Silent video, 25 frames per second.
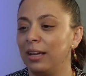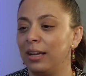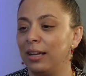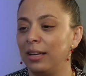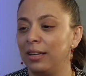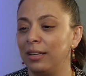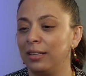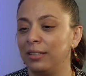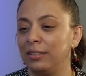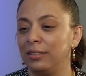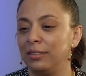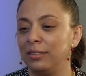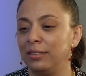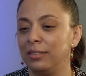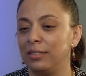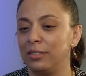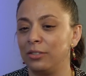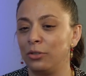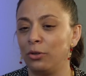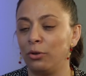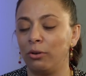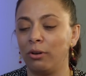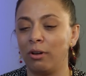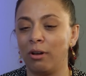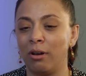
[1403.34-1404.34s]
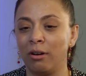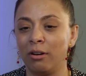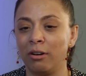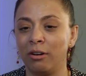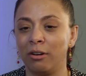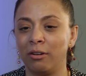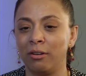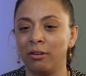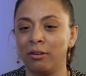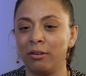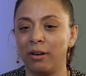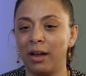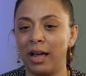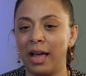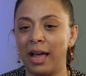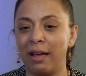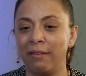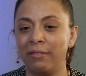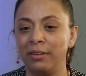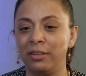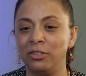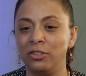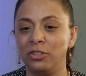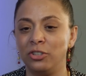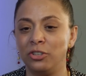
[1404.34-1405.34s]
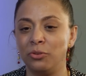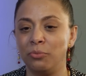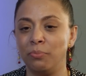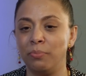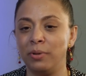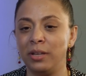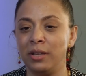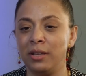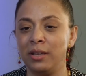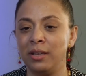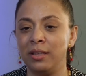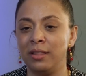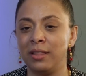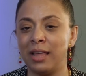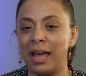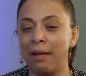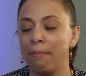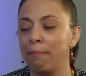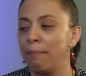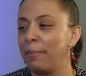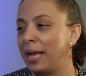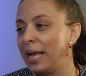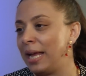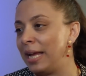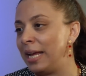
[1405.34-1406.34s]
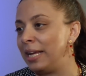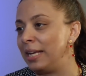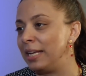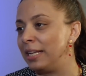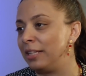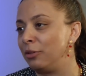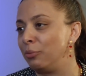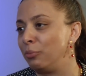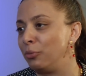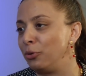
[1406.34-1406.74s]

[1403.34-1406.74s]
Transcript: And no longer having to be that maid in the